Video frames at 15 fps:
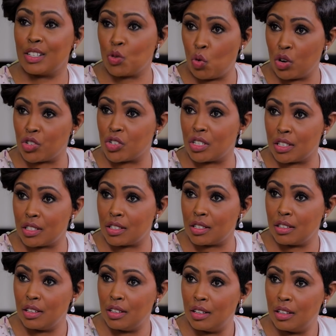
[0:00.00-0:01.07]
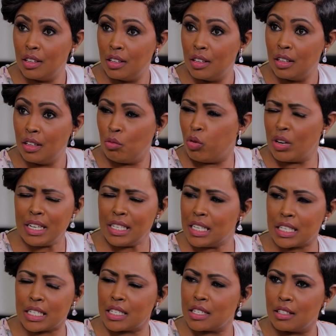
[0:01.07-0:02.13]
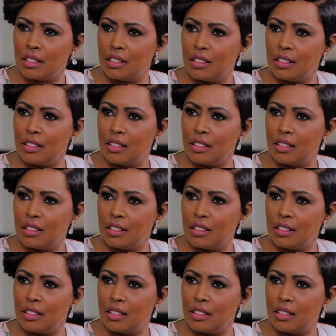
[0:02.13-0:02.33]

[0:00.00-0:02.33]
let's watch this? What is it?